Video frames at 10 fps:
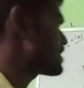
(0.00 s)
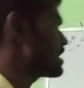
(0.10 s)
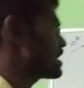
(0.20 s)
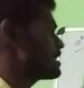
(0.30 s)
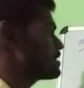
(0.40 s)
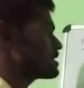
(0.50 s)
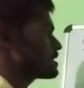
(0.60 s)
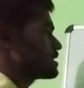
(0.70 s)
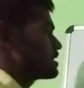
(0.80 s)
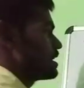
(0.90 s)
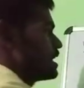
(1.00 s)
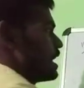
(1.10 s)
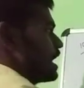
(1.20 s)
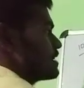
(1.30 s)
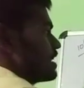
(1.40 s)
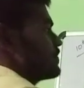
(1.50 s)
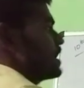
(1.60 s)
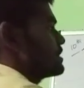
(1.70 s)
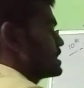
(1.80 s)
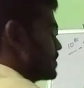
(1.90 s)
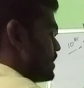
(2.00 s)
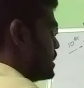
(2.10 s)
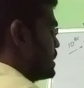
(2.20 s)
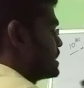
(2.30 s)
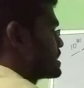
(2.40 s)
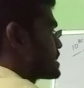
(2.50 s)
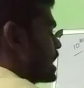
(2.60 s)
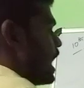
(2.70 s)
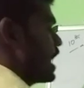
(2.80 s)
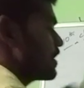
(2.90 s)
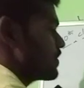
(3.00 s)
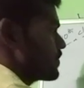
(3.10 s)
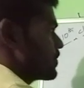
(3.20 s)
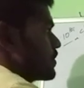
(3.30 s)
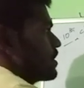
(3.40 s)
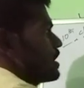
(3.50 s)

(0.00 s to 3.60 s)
given like this. Another form is given in RF.